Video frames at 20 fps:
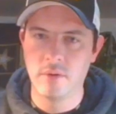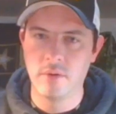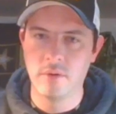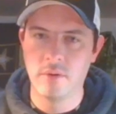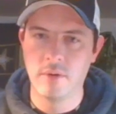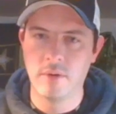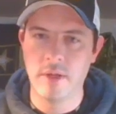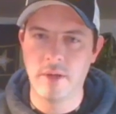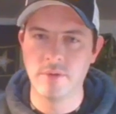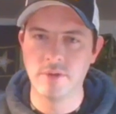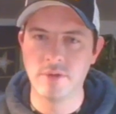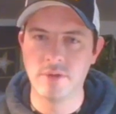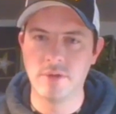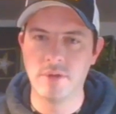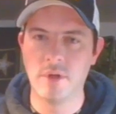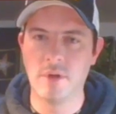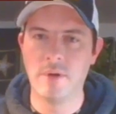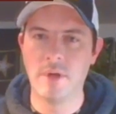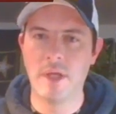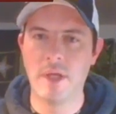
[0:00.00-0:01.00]
that was
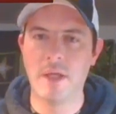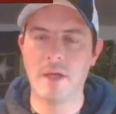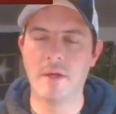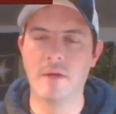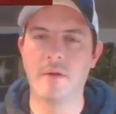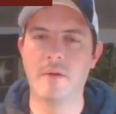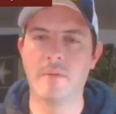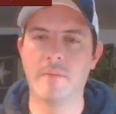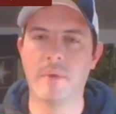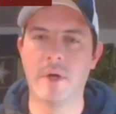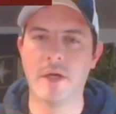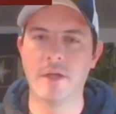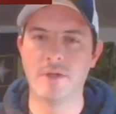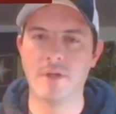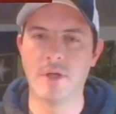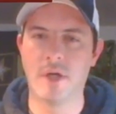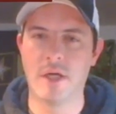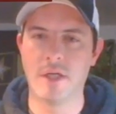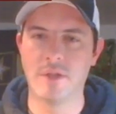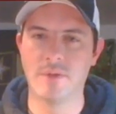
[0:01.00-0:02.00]
donated by
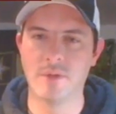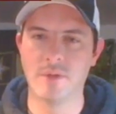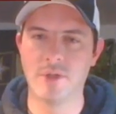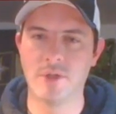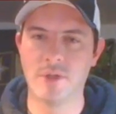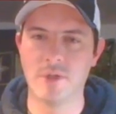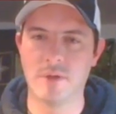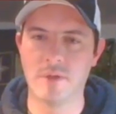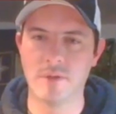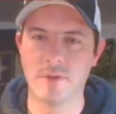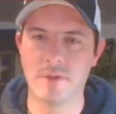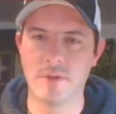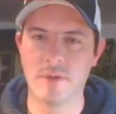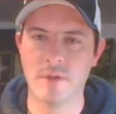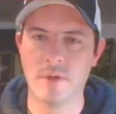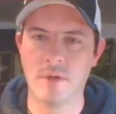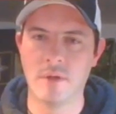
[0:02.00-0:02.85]
Joshua Schultz.